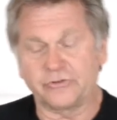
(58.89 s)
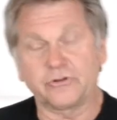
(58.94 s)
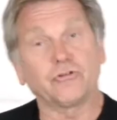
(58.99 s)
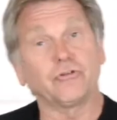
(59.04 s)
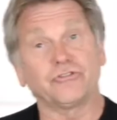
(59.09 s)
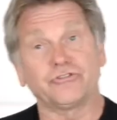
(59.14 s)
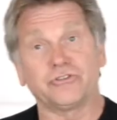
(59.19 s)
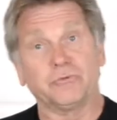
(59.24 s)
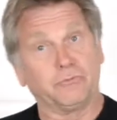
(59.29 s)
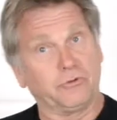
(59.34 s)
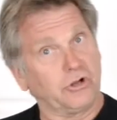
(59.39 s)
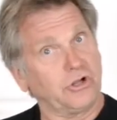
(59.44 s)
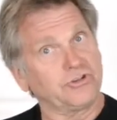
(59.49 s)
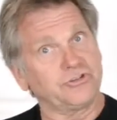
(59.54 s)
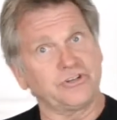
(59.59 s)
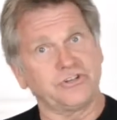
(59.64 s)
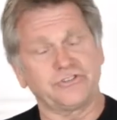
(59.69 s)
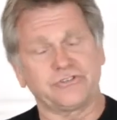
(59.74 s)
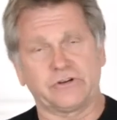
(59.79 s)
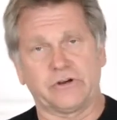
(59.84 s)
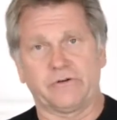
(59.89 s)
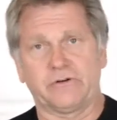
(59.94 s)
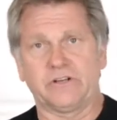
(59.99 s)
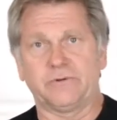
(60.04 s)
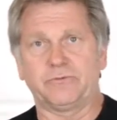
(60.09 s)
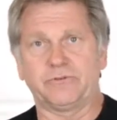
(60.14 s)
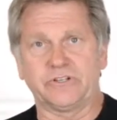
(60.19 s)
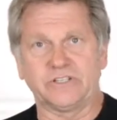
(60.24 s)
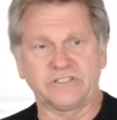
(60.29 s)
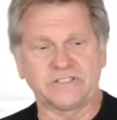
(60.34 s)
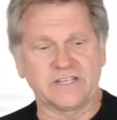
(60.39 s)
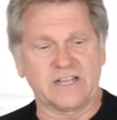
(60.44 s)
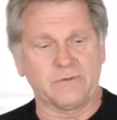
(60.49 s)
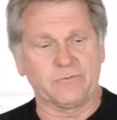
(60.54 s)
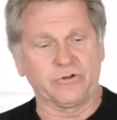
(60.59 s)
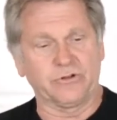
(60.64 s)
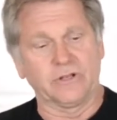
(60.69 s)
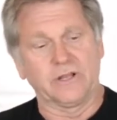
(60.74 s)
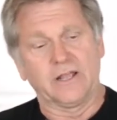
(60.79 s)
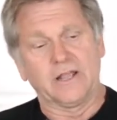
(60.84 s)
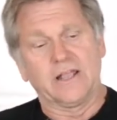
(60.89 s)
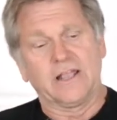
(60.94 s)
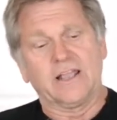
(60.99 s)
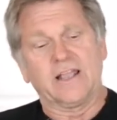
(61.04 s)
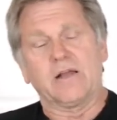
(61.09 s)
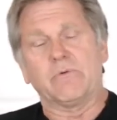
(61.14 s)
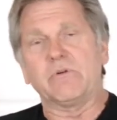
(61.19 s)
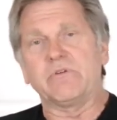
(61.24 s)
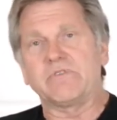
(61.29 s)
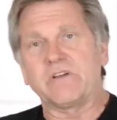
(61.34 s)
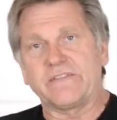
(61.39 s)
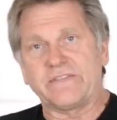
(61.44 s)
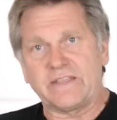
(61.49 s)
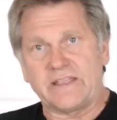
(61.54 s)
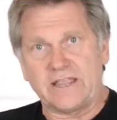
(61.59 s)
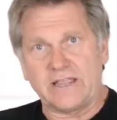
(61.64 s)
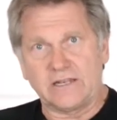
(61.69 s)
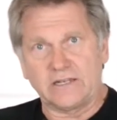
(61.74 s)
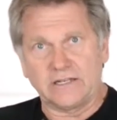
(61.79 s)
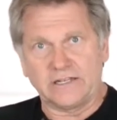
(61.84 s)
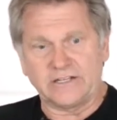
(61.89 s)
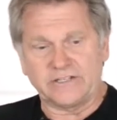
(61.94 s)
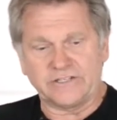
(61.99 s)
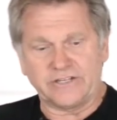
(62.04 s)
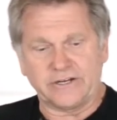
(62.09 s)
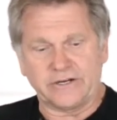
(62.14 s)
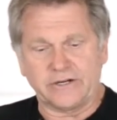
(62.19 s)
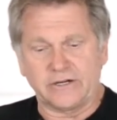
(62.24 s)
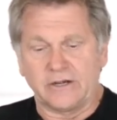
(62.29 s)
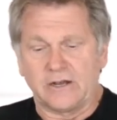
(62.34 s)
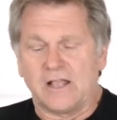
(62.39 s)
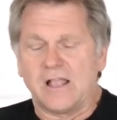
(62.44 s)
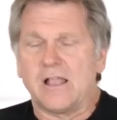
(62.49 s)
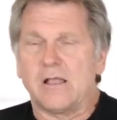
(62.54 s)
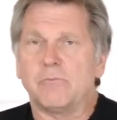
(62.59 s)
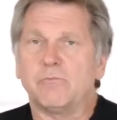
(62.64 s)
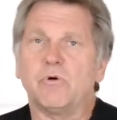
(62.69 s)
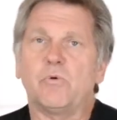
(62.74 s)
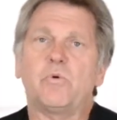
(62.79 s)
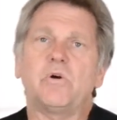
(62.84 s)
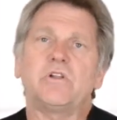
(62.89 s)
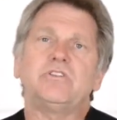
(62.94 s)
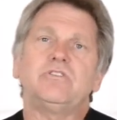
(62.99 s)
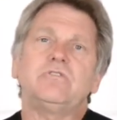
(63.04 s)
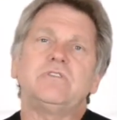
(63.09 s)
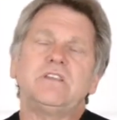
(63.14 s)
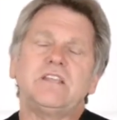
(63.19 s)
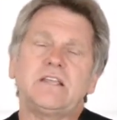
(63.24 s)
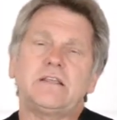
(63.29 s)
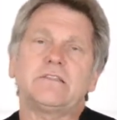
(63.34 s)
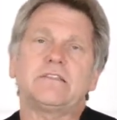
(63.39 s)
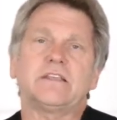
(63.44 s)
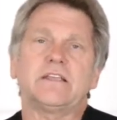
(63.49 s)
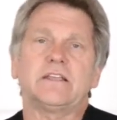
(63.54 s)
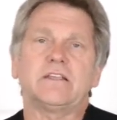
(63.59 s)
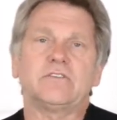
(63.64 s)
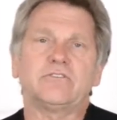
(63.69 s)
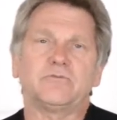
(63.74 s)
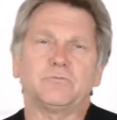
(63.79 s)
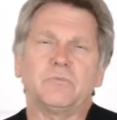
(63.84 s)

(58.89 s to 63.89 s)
of course, the ball joints are already pre-assembled, and we've got the end links here. But one unique thing is